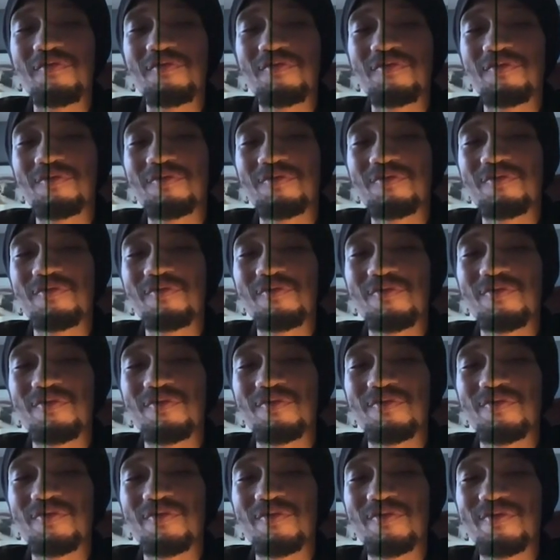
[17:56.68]

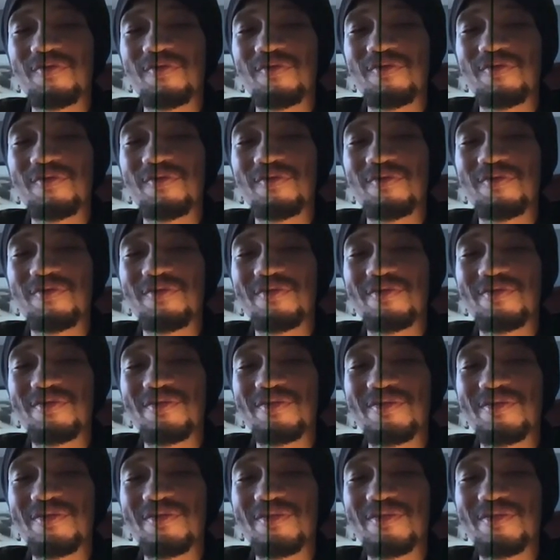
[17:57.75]

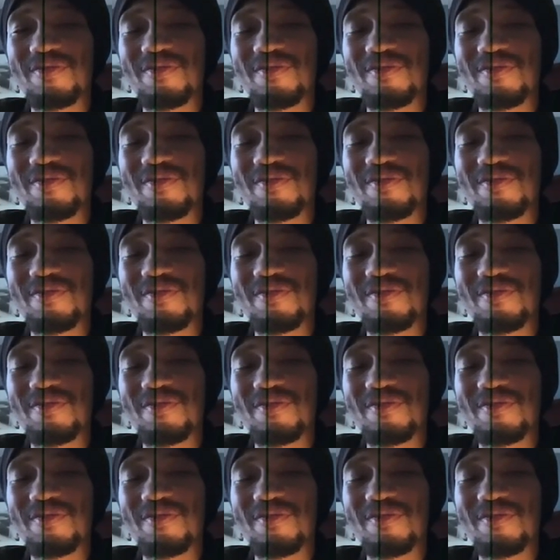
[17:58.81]
Nothing is said.